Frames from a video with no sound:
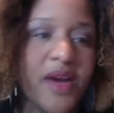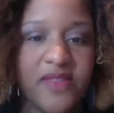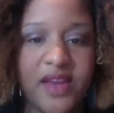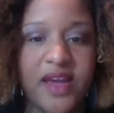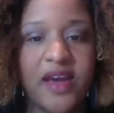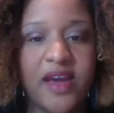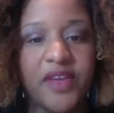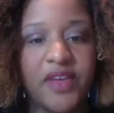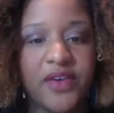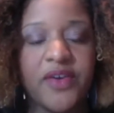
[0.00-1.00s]
that I have
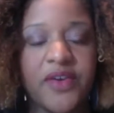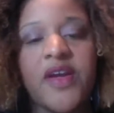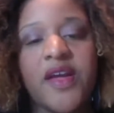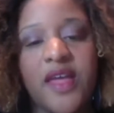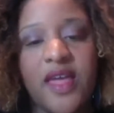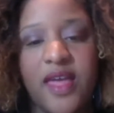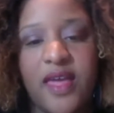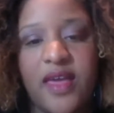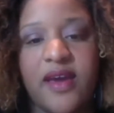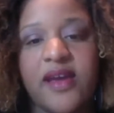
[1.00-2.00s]
here
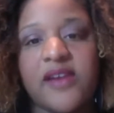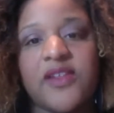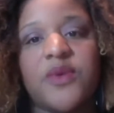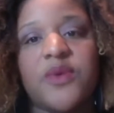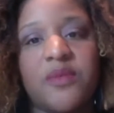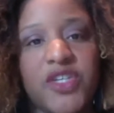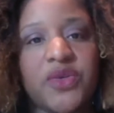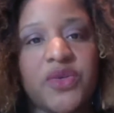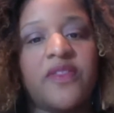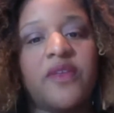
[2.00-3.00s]
And I just want to make
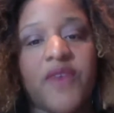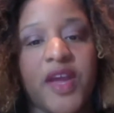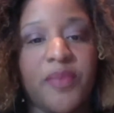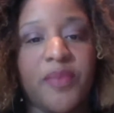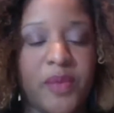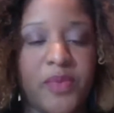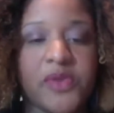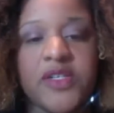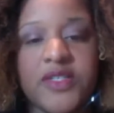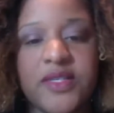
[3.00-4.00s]
sure that the right people
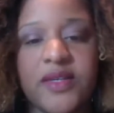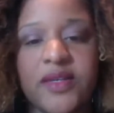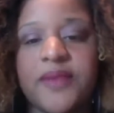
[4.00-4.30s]
are seeing it.